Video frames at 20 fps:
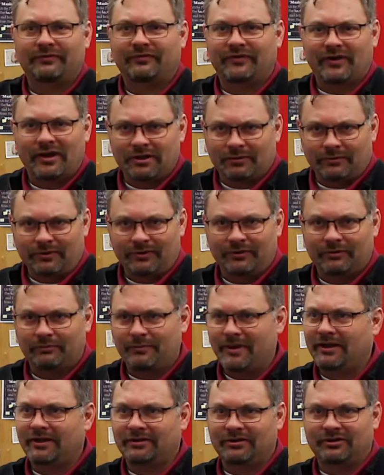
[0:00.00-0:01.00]
following, they're
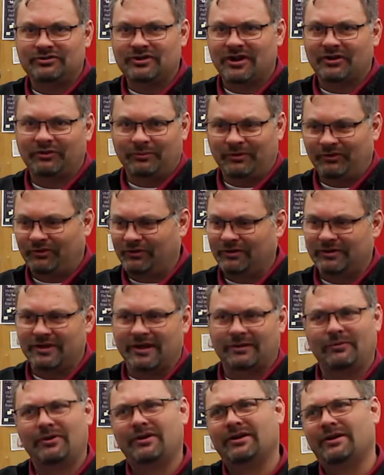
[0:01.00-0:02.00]
making adjustments. They're
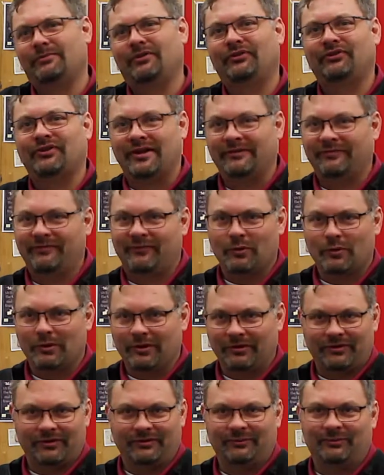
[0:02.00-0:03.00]
like, man, I missed that
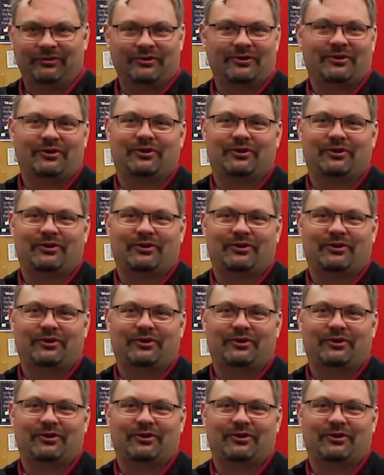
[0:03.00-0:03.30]
fourth, it was a